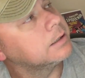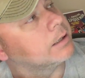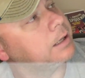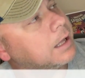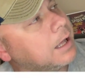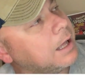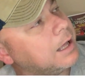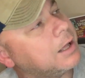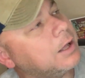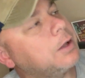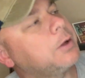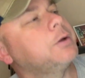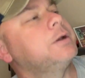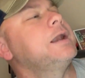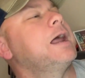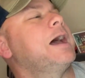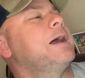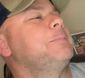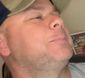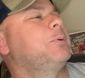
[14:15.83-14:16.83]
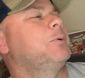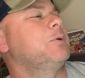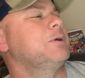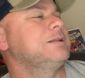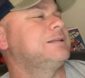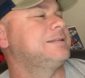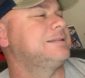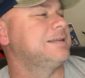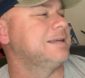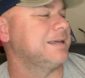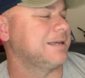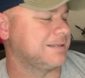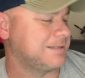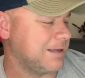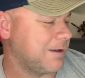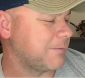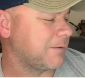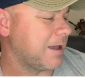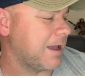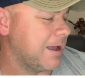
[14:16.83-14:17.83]
9.6.
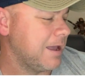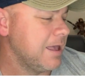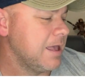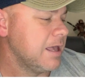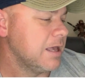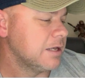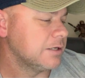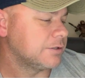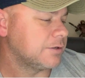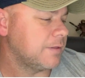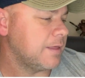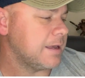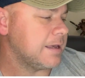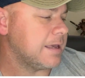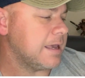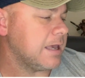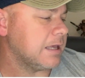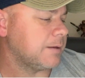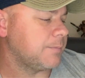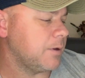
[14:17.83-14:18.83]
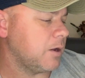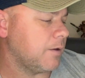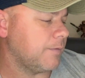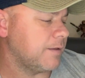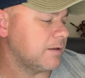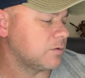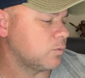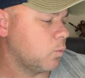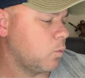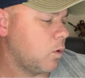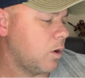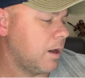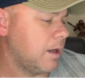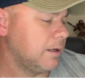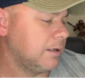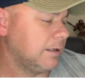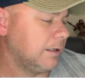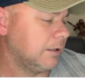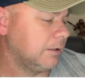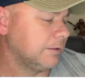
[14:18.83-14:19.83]
Okay, so they gigged me on this
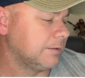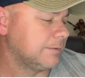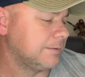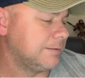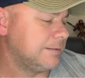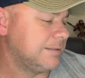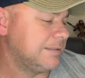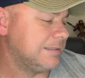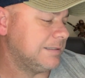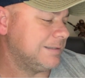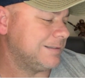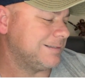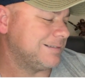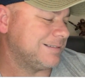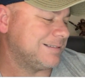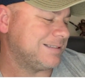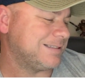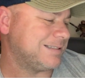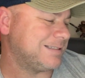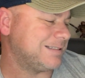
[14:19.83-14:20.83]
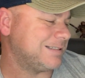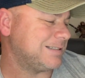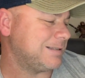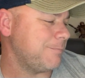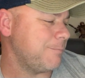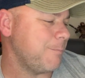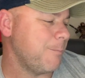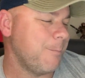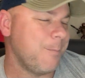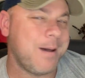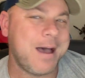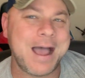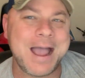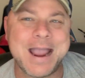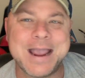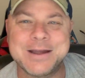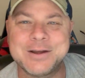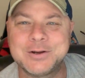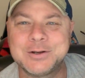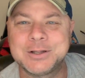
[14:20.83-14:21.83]
one little
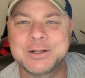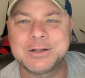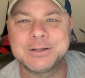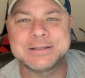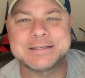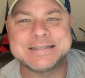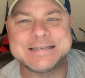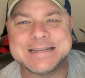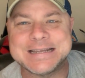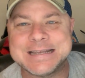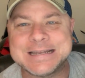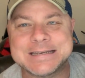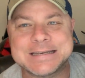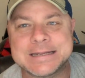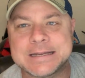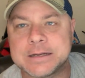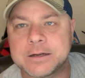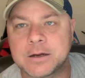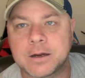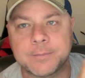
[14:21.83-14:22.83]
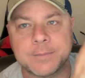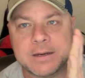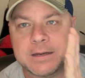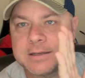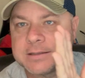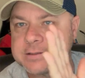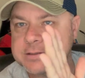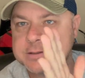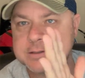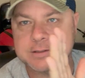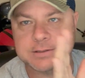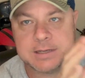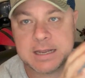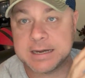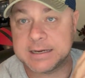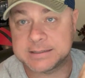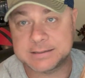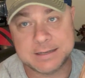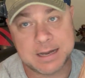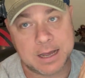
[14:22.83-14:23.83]
minor little dent here. I mean, it's just,
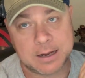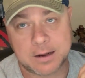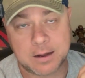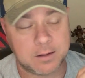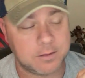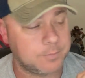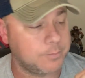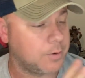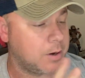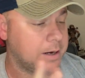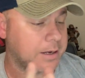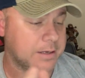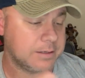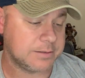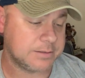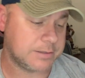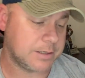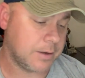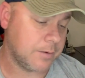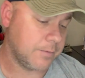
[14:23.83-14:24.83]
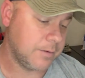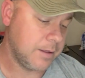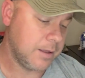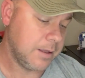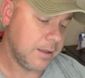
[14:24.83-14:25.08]
and it's not color breaking, so